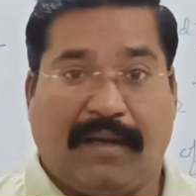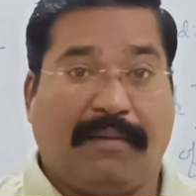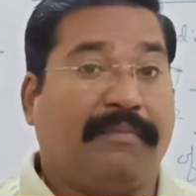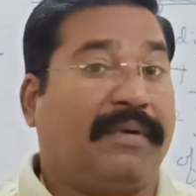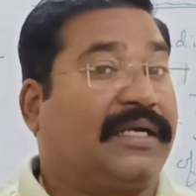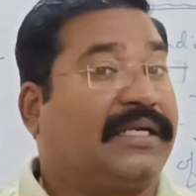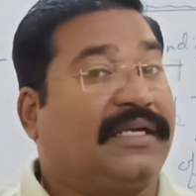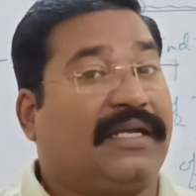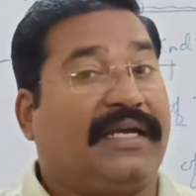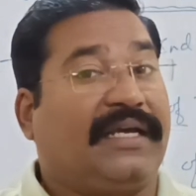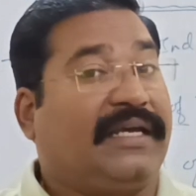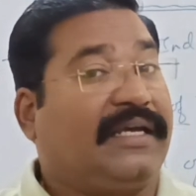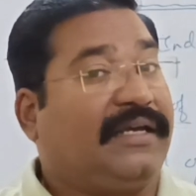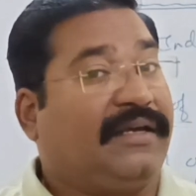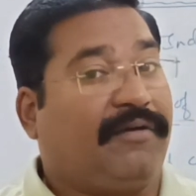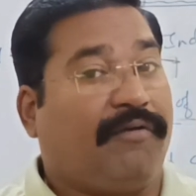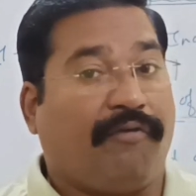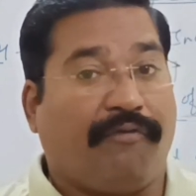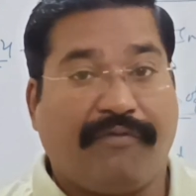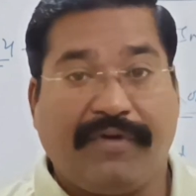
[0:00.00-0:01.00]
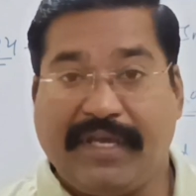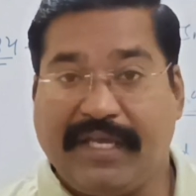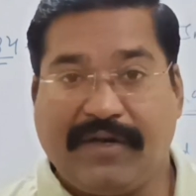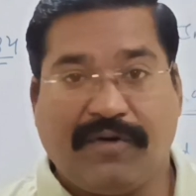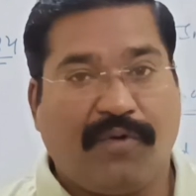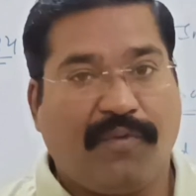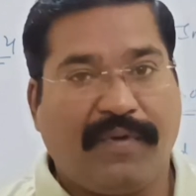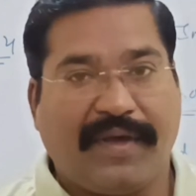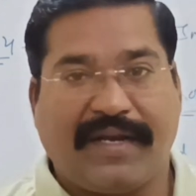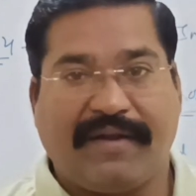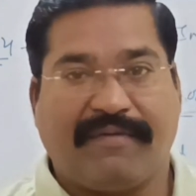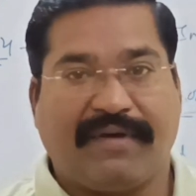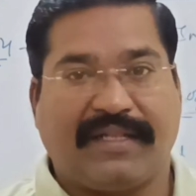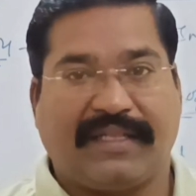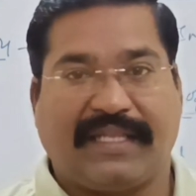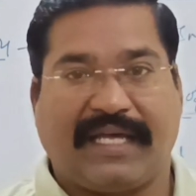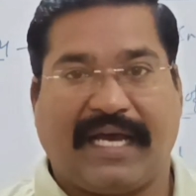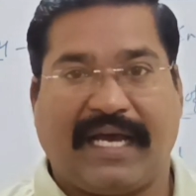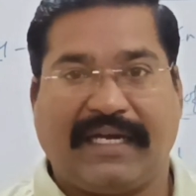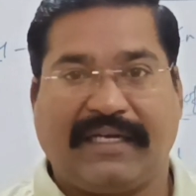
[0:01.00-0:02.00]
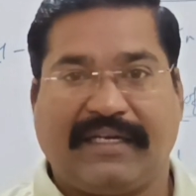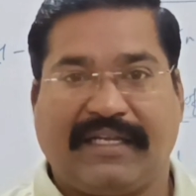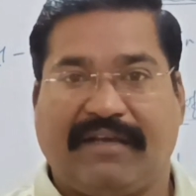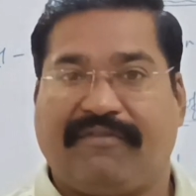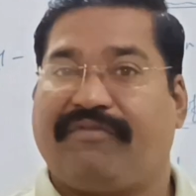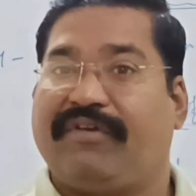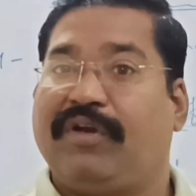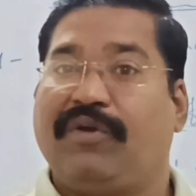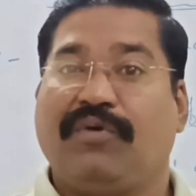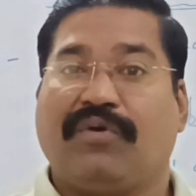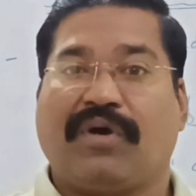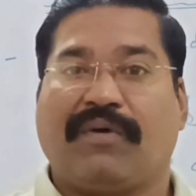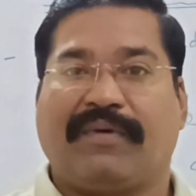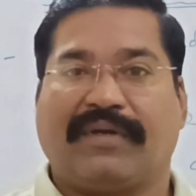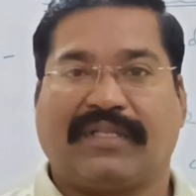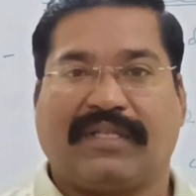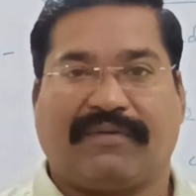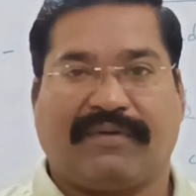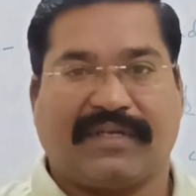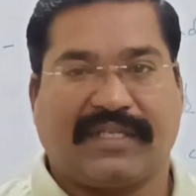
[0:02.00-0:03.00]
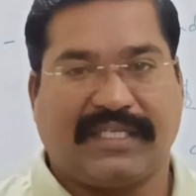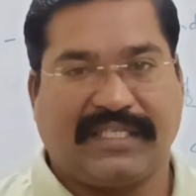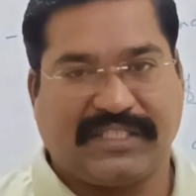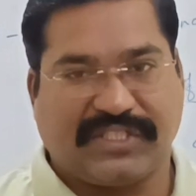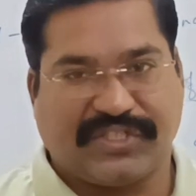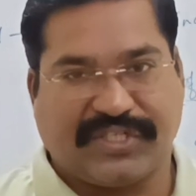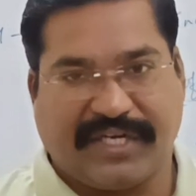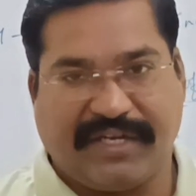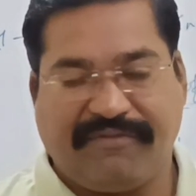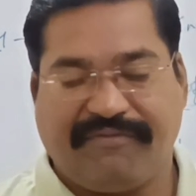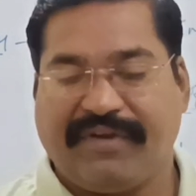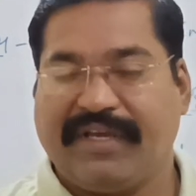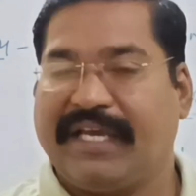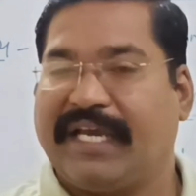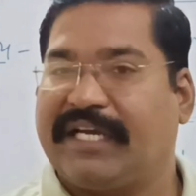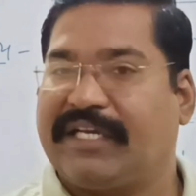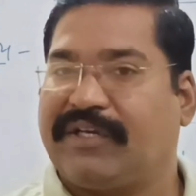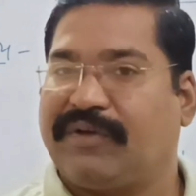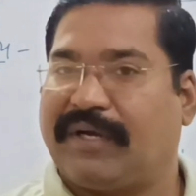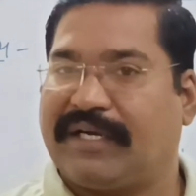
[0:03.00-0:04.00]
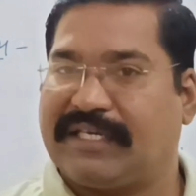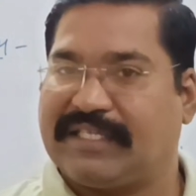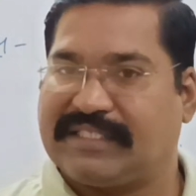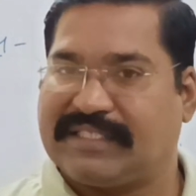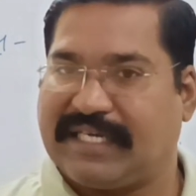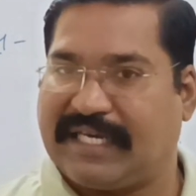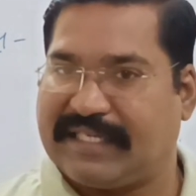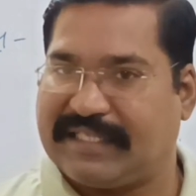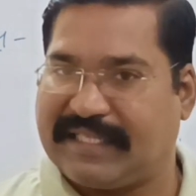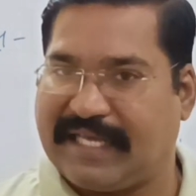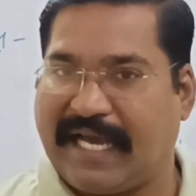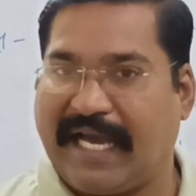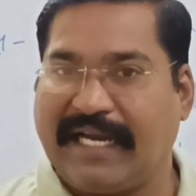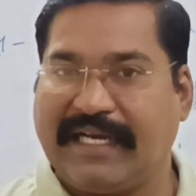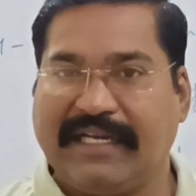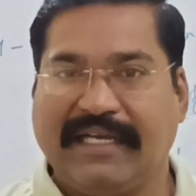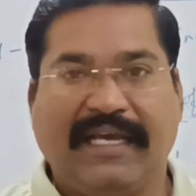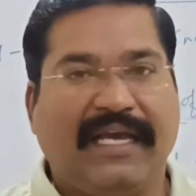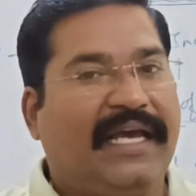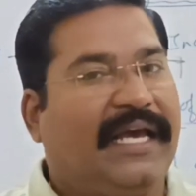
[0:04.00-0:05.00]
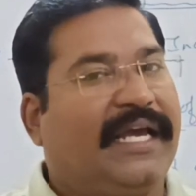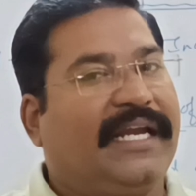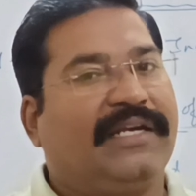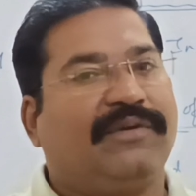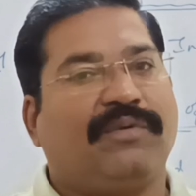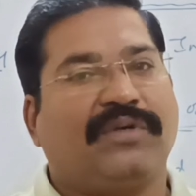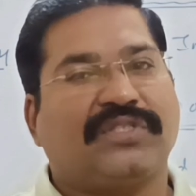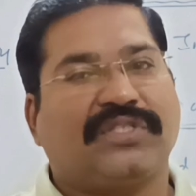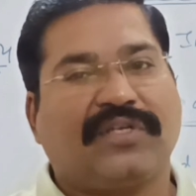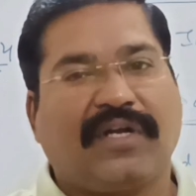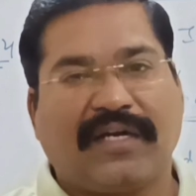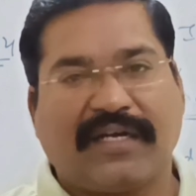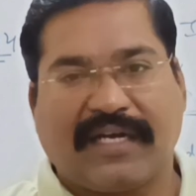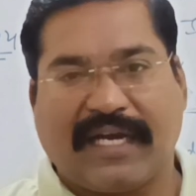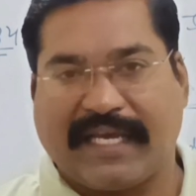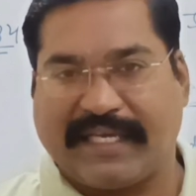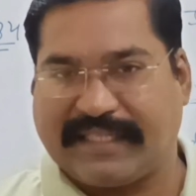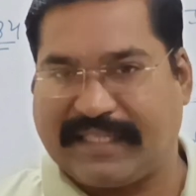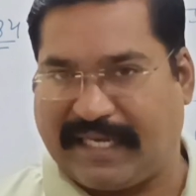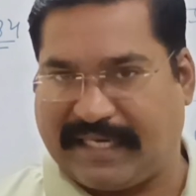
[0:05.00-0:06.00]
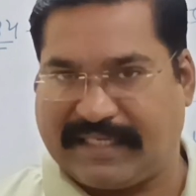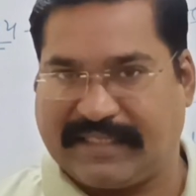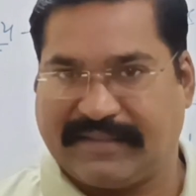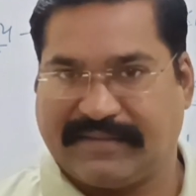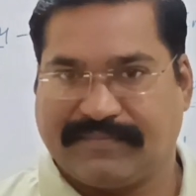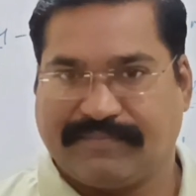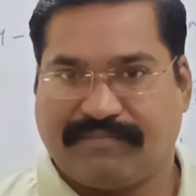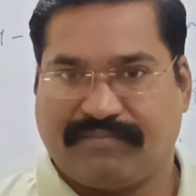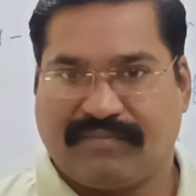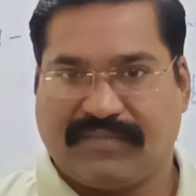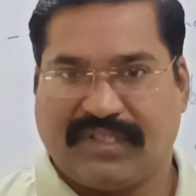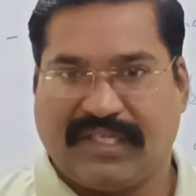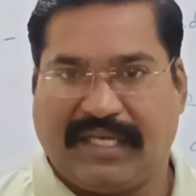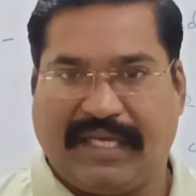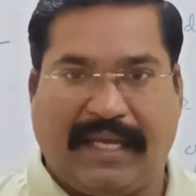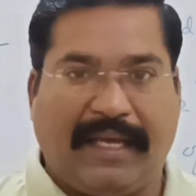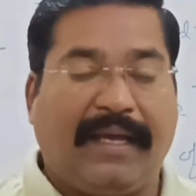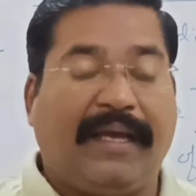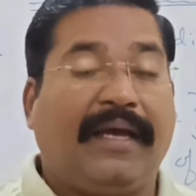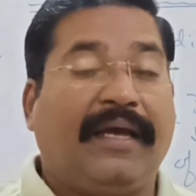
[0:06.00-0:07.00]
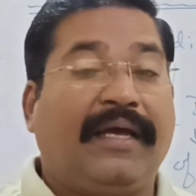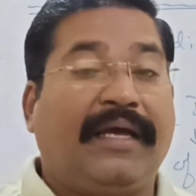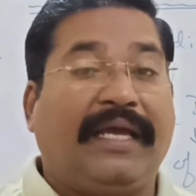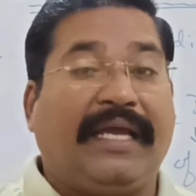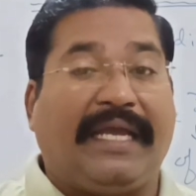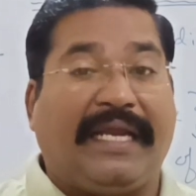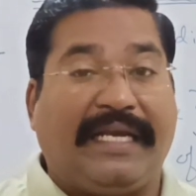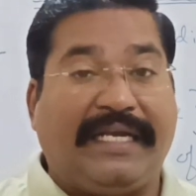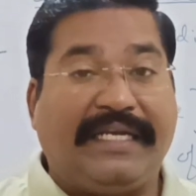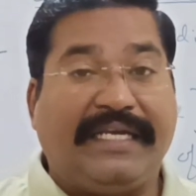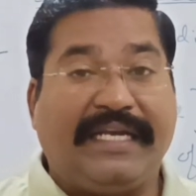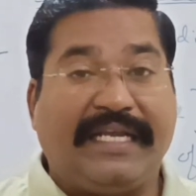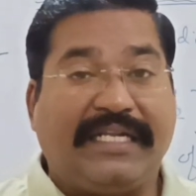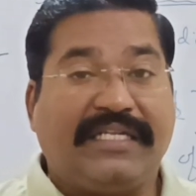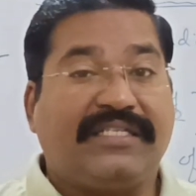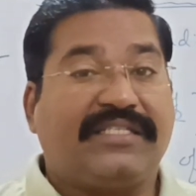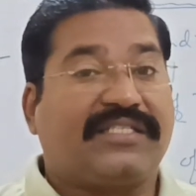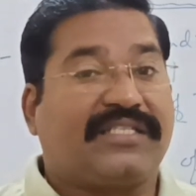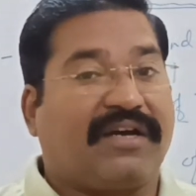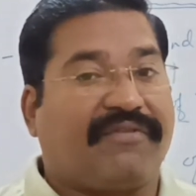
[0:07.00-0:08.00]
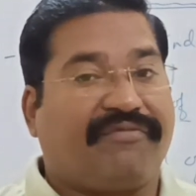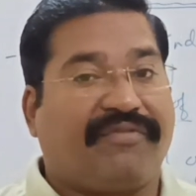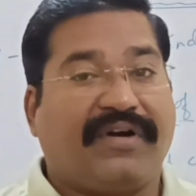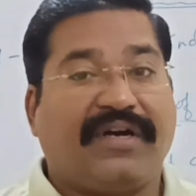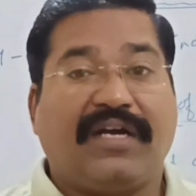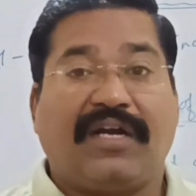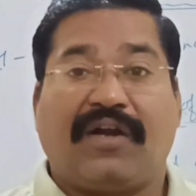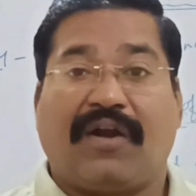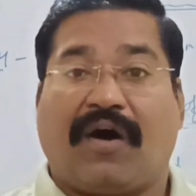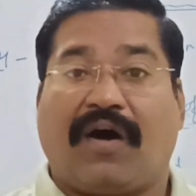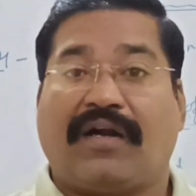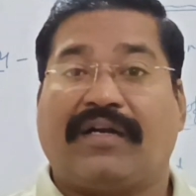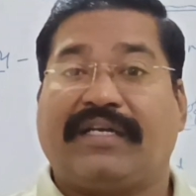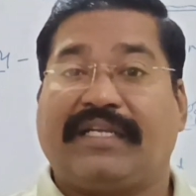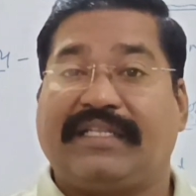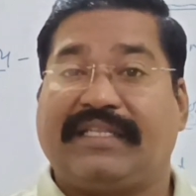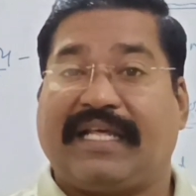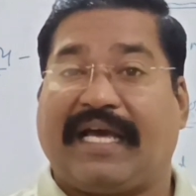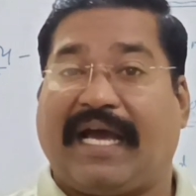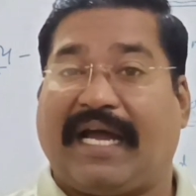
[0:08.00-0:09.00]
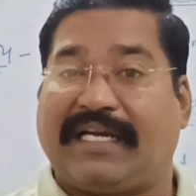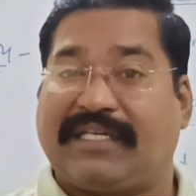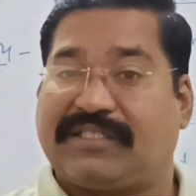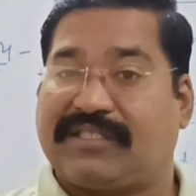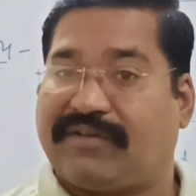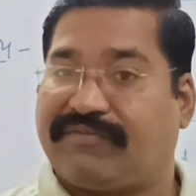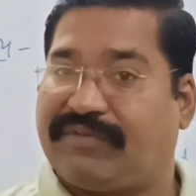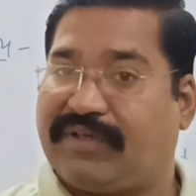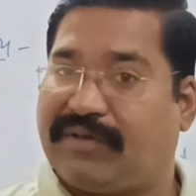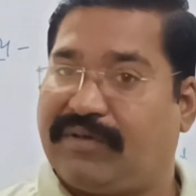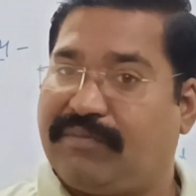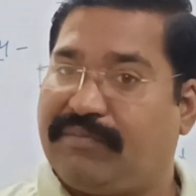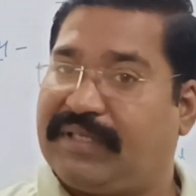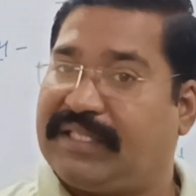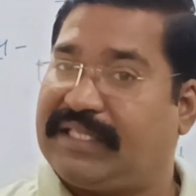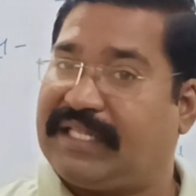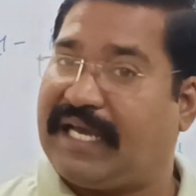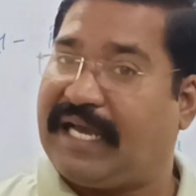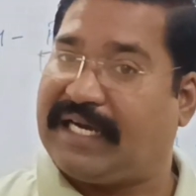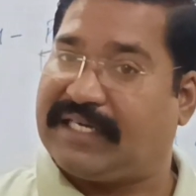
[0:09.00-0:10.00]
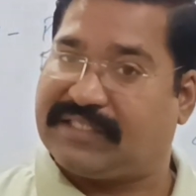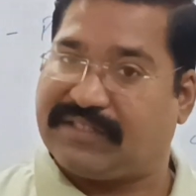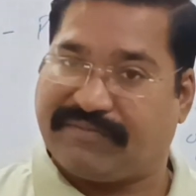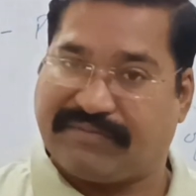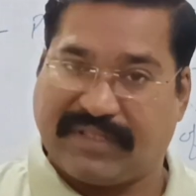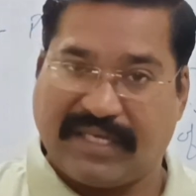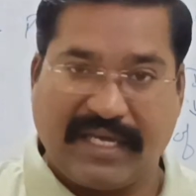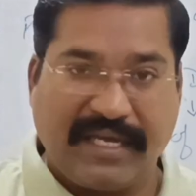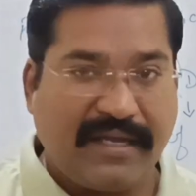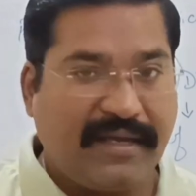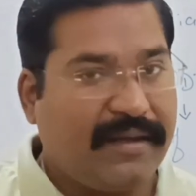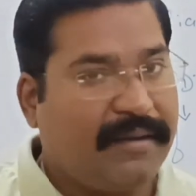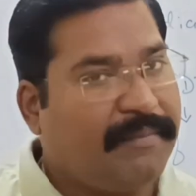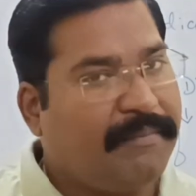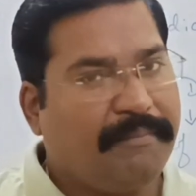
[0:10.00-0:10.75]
But we know very well that if we look over our history, we get to understand that it was not like that. Indians suffered a lot in the hands of the home, in the hands of the